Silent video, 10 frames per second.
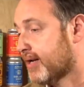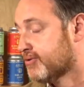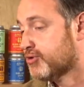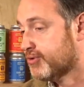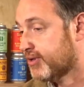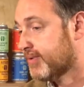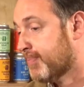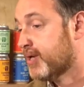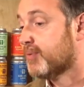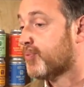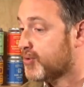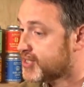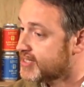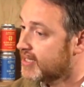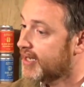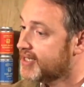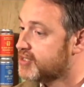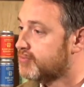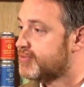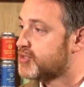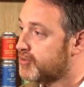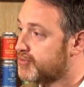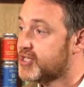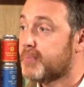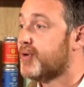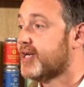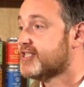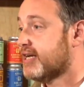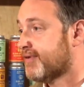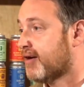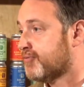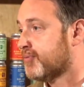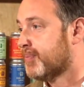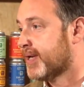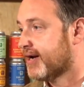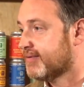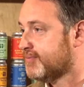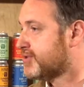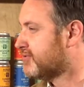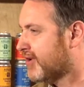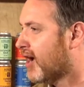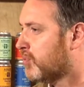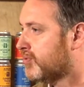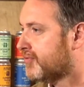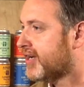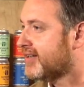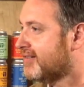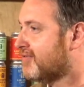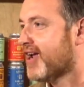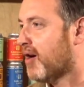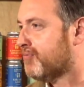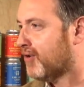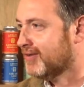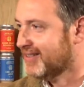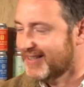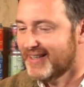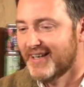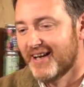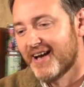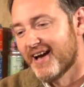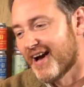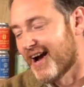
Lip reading: during a bit of the process, it likes to sort of separate itself out from the beer, which is very helpful. Move out of home.